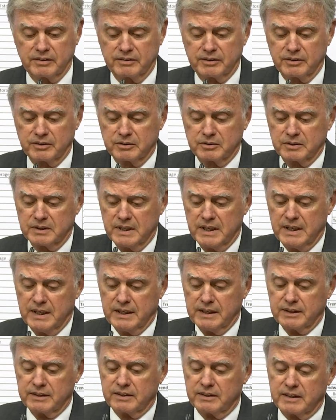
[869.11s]
So
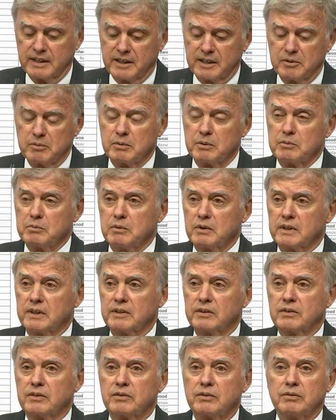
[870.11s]
today we
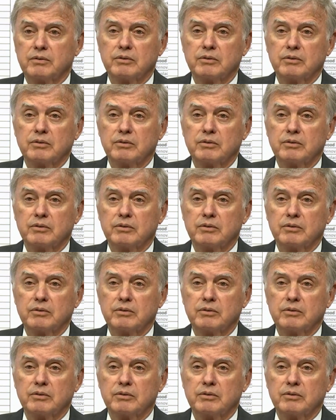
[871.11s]
want